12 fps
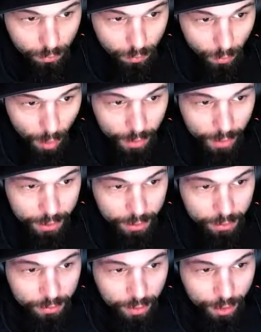Duchess
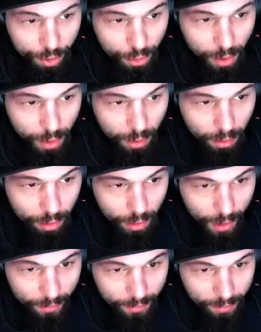is the issue here. She
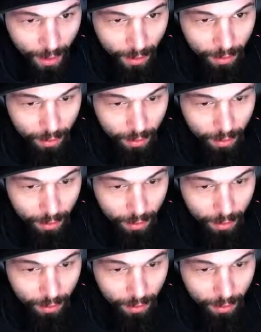has to die.